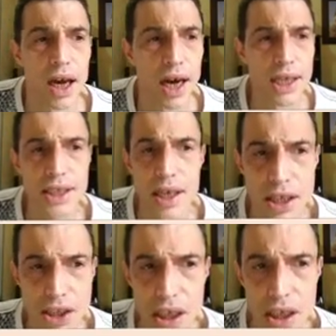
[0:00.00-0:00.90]
As a
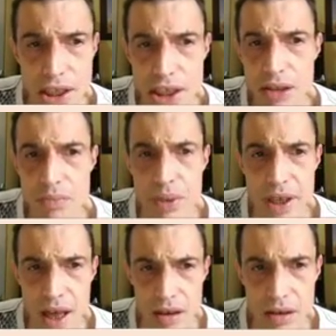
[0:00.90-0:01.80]
researchers in
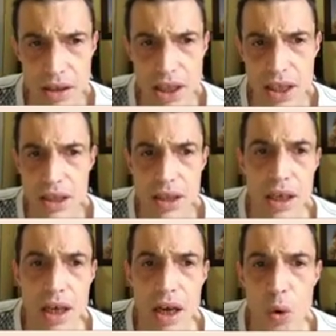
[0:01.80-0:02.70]
pedagogy,
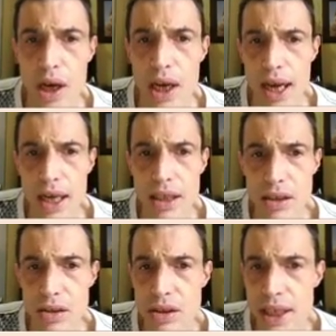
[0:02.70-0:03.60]
we like
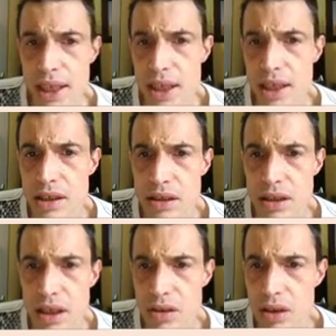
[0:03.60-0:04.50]
to dig into
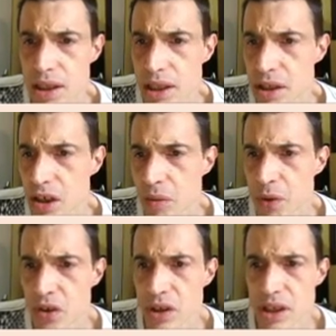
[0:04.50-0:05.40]
the educative
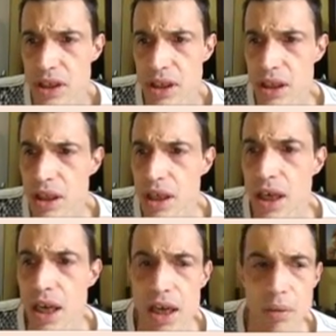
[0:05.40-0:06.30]
community
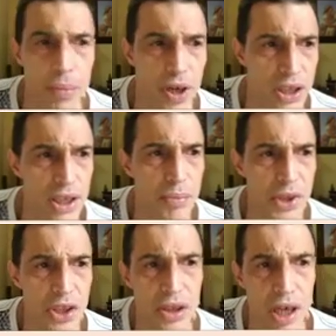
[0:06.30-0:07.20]

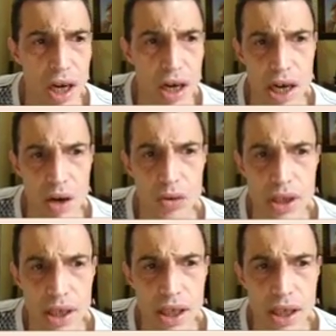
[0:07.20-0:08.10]
perception around
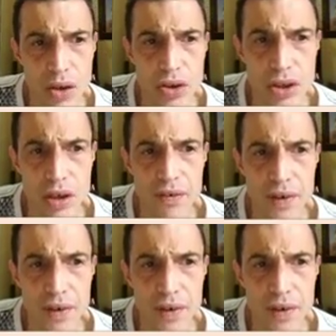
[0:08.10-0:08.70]
the use of